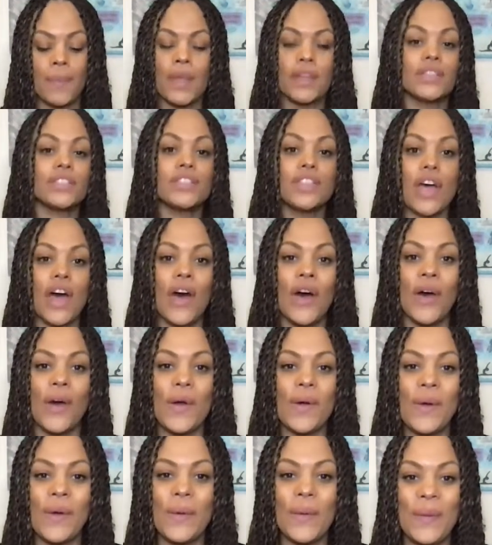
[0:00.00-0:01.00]

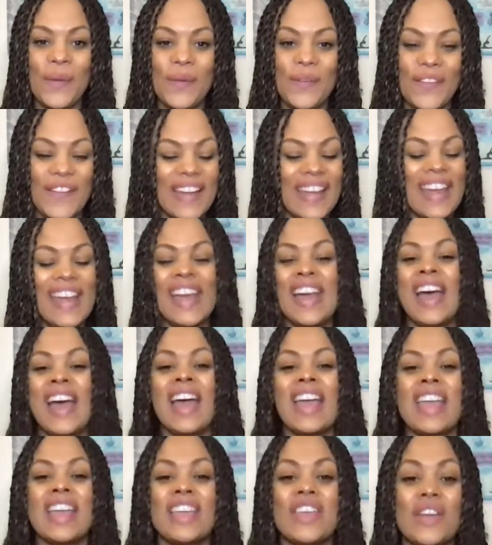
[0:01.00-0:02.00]
So
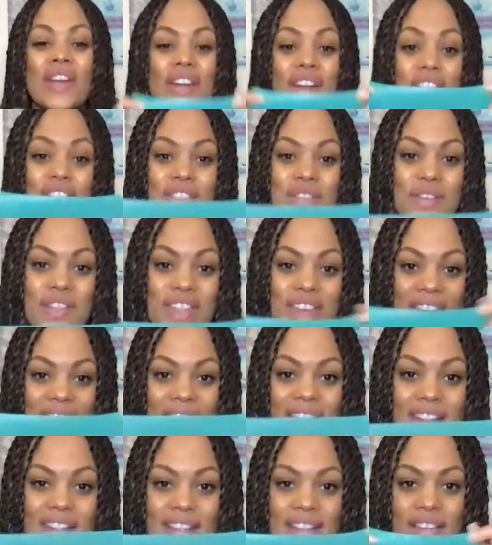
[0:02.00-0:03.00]
you're going to do that.